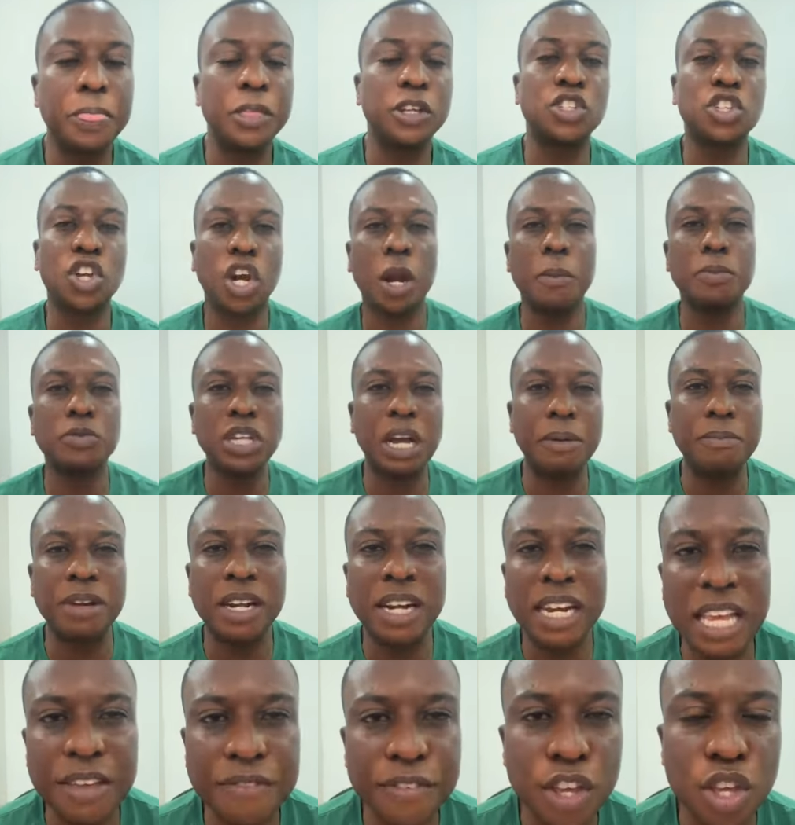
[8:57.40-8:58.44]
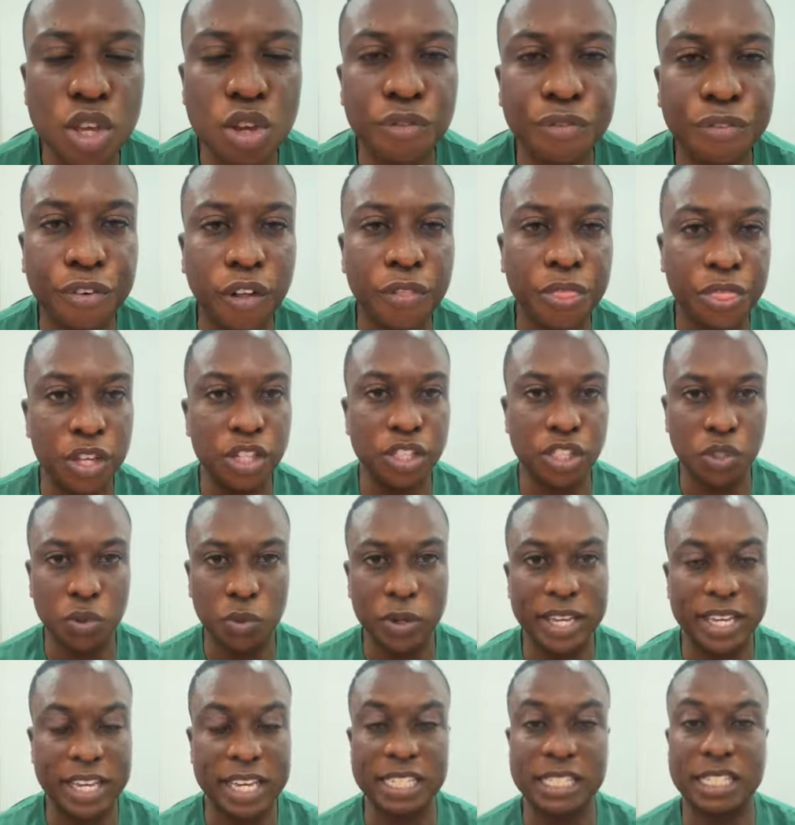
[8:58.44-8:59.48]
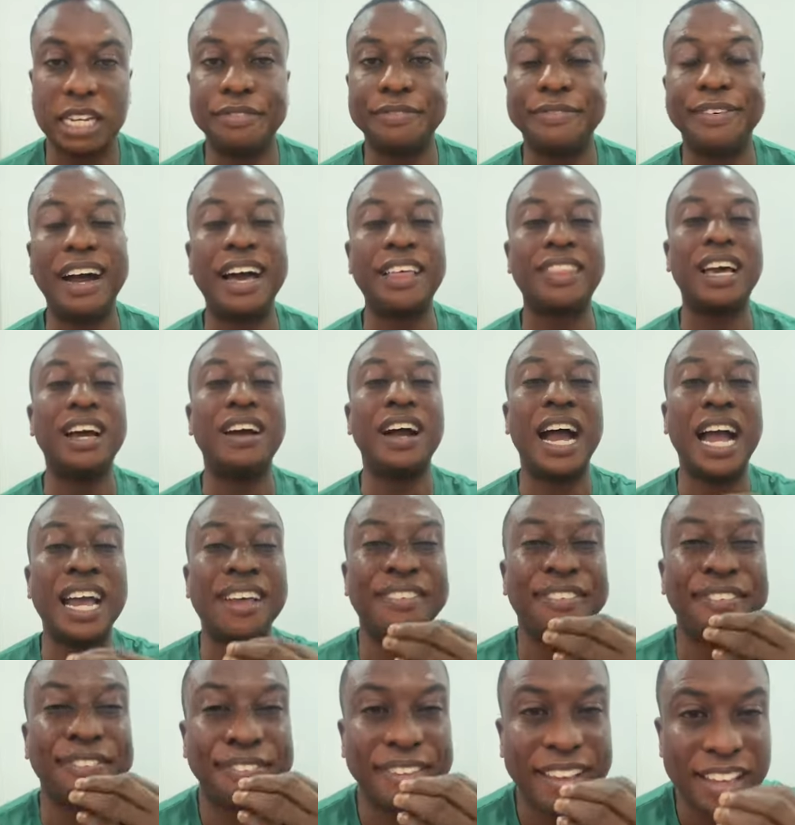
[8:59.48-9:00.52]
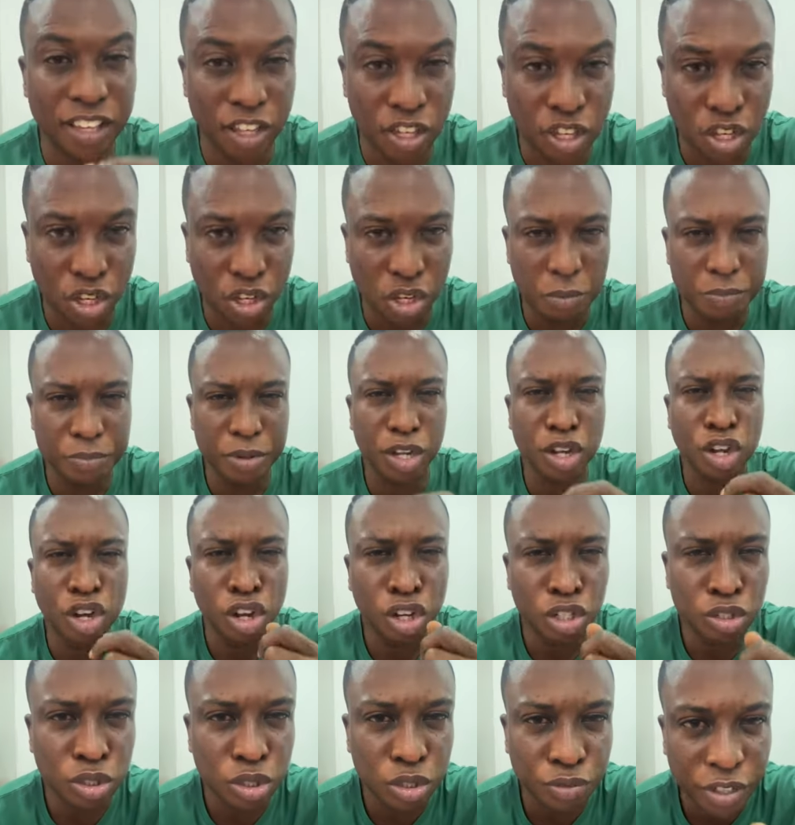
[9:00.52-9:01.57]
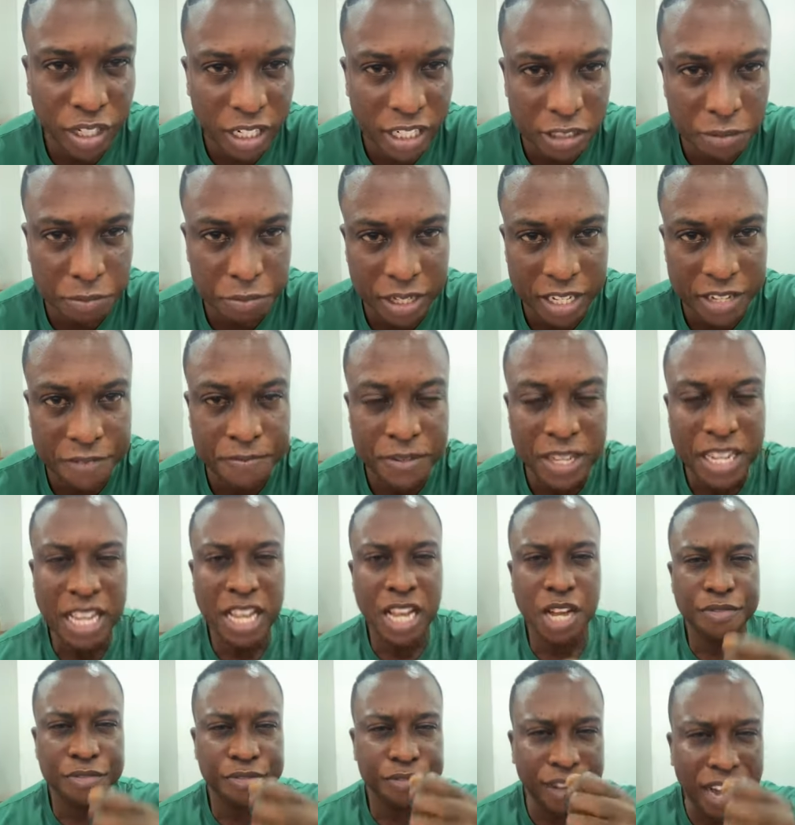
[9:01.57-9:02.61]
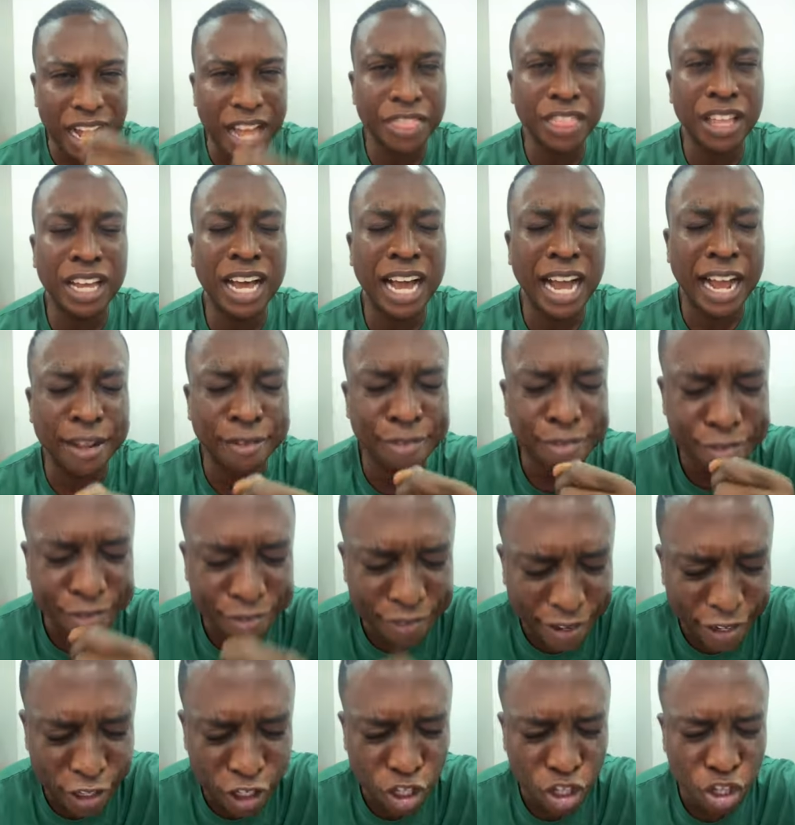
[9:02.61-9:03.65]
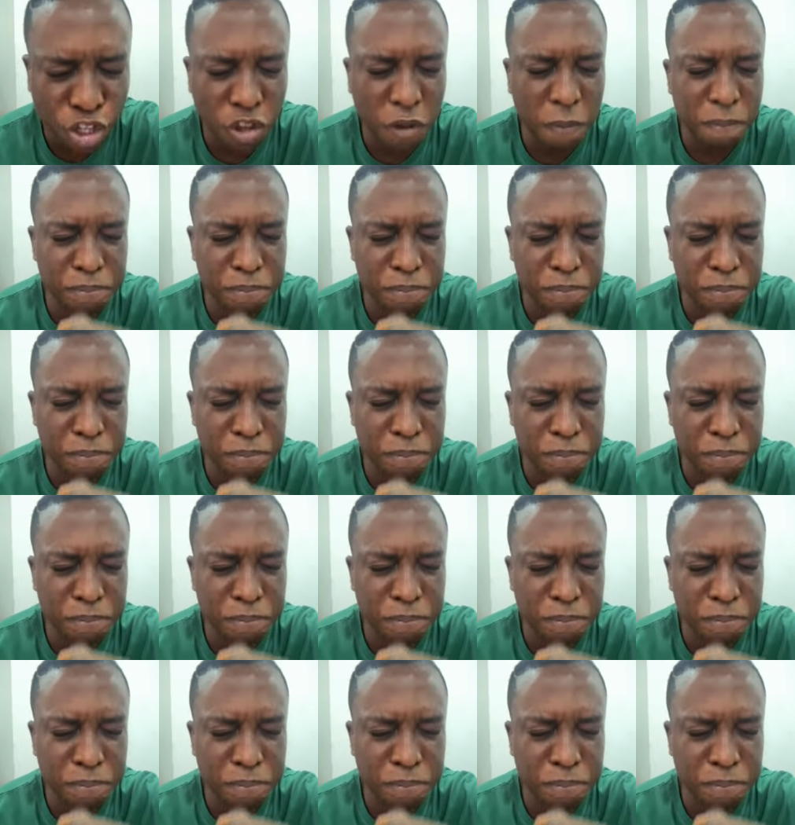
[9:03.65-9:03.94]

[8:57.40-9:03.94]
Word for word: but the scripture I'm leaving you for this week is that Father, I thank you because you've heard me. Father, I thank